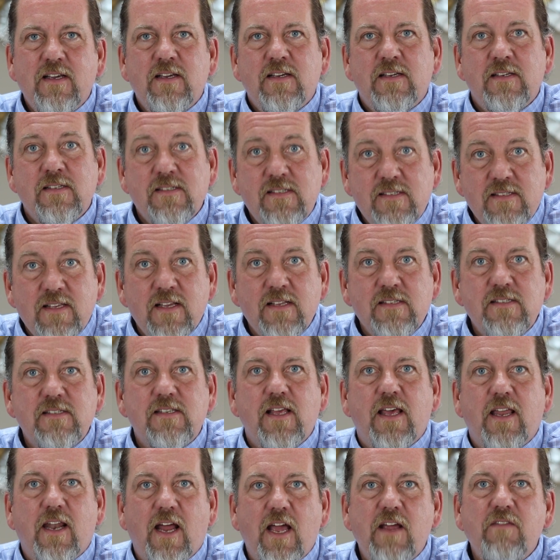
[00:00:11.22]
And since
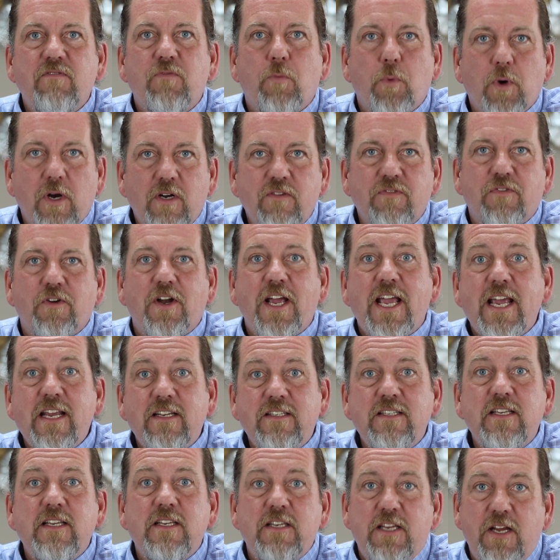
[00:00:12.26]
then, I've worked for
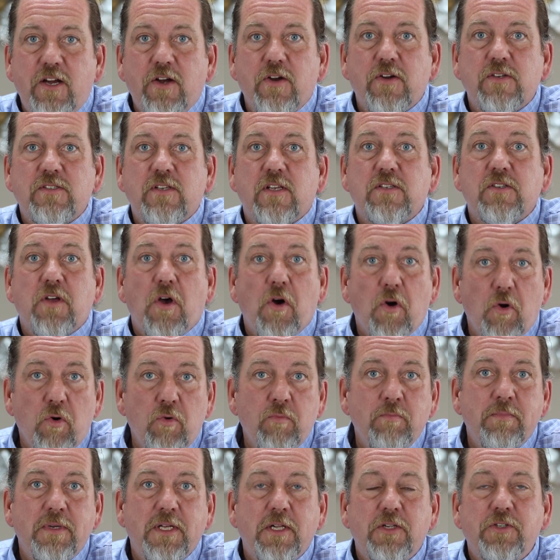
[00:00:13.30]
18 years as a
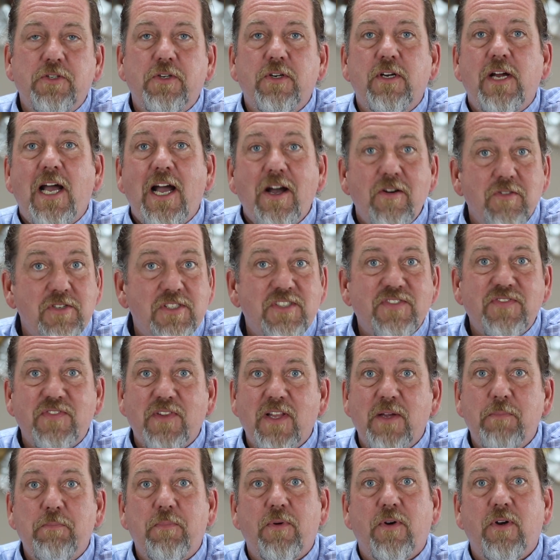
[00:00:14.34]
home builder, house
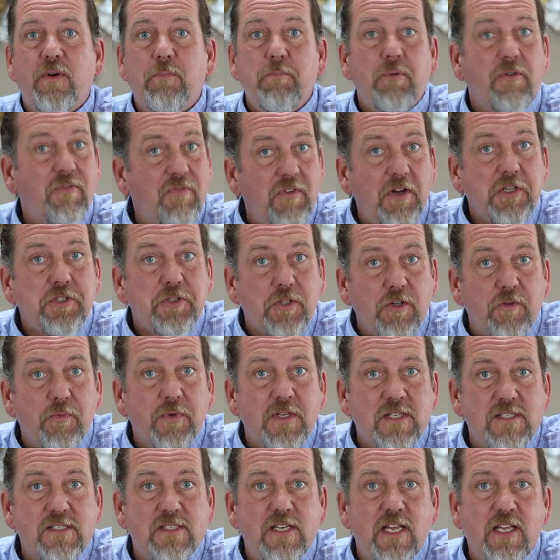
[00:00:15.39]
flipper, professional
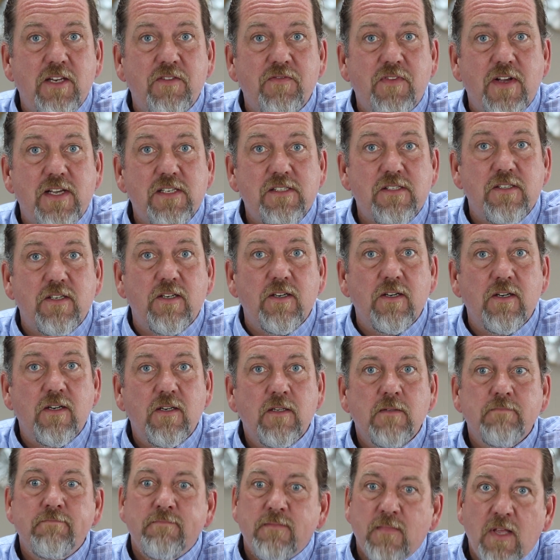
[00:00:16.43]
real estate investor,
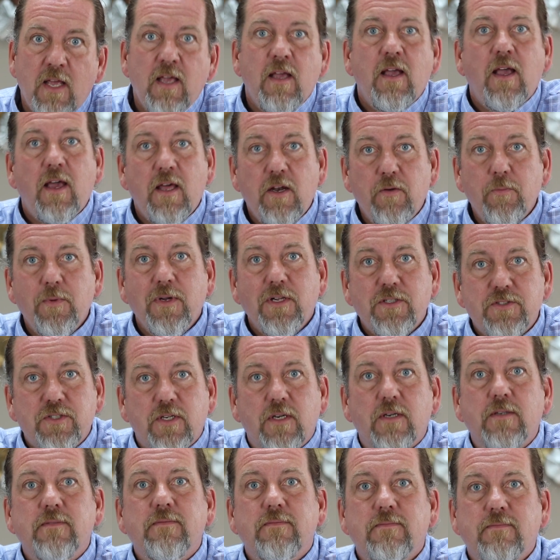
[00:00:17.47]
and a realtor.
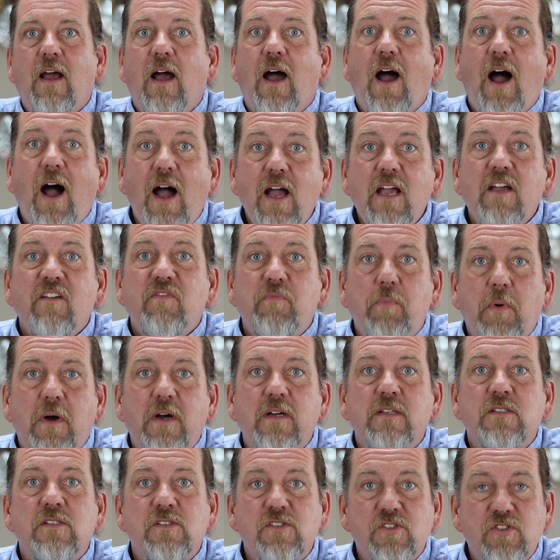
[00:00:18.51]
I have
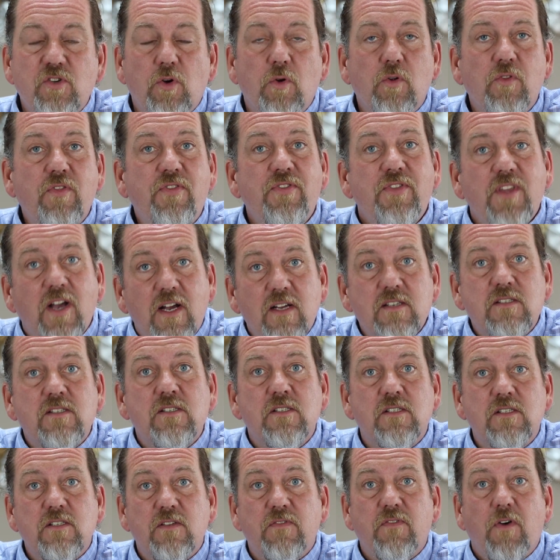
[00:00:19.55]
bought and sold
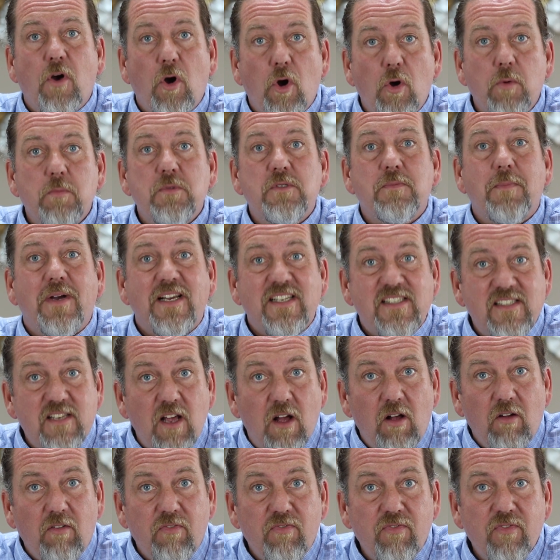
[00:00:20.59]
dozens of homes
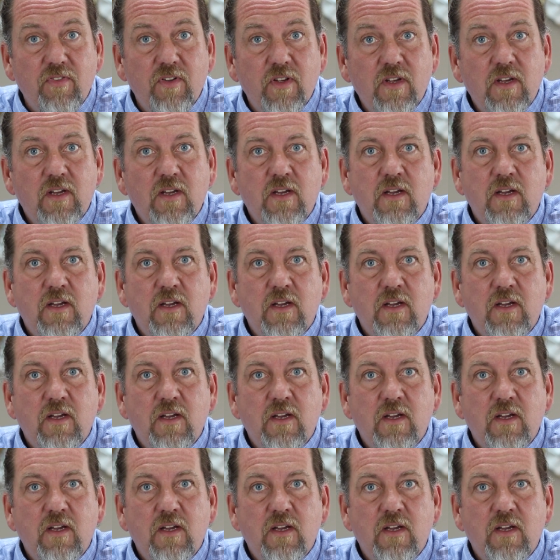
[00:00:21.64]
myself